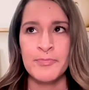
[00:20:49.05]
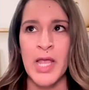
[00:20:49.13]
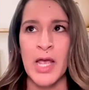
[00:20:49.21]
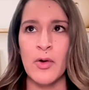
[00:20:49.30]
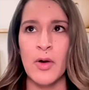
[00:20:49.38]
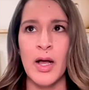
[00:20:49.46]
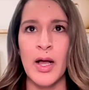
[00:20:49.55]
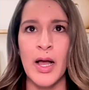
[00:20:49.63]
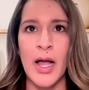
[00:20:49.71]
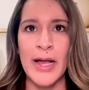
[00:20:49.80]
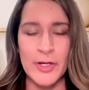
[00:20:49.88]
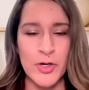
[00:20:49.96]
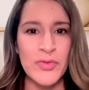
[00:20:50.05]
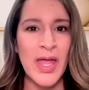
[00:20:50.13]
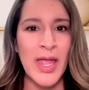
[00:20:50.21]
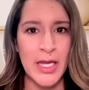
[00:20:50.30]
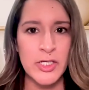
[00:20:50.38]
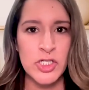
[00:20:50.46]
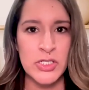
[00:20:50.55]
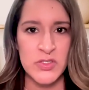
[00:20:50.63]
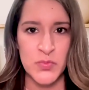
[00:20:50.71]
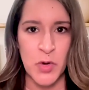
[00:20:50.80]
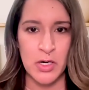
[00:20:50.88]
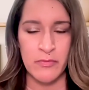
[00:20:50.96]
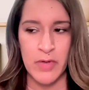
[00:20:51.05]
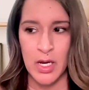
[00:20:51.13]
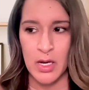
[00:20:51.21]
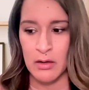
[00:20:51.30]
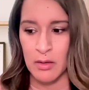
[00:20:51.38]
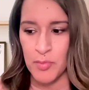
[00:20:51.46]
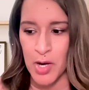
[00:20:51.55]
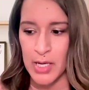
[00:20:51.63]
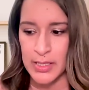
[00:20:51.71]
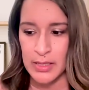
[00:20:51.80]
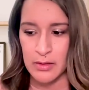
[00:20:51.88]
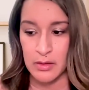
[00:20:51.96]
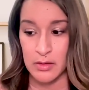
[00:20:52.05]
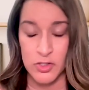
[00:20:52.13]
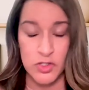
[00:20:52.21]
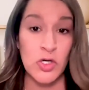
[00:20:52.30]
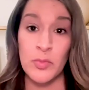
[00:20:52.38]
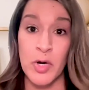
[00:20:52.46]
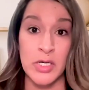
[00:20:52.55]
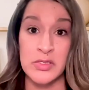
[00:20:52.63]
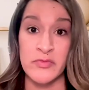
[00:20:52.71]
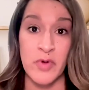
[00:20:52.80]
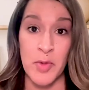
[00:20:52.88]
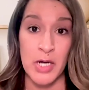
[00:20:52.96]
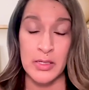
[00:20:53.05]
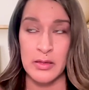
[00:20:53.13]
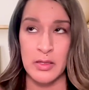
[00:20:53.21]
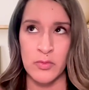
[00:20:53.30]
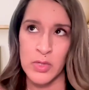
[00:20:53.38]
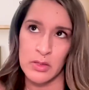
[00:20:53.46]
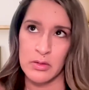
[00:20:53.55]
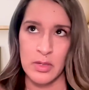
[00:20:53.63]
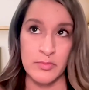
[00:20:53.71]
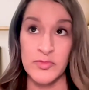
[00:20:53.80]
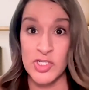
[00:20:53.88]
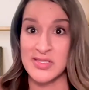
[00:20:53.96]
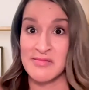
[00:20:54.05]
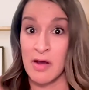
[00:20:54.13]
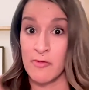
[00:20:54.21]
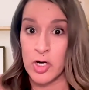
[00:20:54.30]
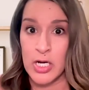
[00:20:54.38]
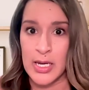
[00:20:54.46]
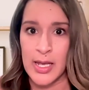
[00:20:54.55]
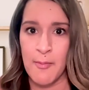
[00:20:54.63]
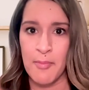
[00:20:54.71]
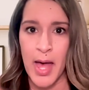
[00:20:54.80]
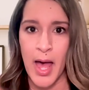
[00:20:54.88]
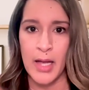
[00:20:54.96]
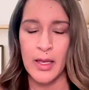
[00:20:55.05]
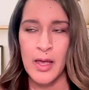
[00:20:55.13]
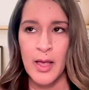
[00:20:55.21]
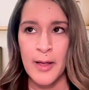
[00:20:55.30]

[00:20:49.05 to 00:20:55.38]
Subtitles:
Now, I know that aging is part of it, and our body, there are certain parts of our body that I'm just never going to get back.